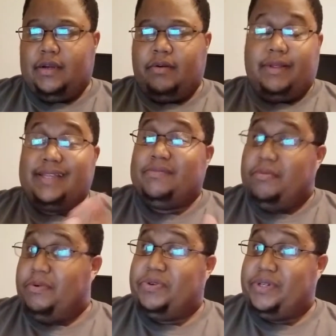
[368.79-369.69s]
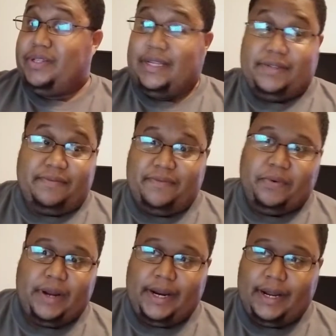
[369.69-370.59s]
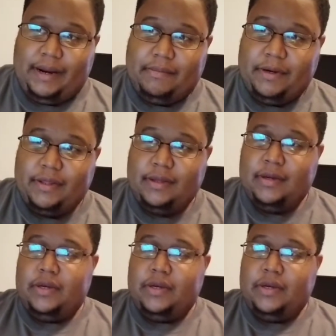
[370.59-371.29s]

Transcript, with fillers: currently has a promotion that's four ninety nine a month.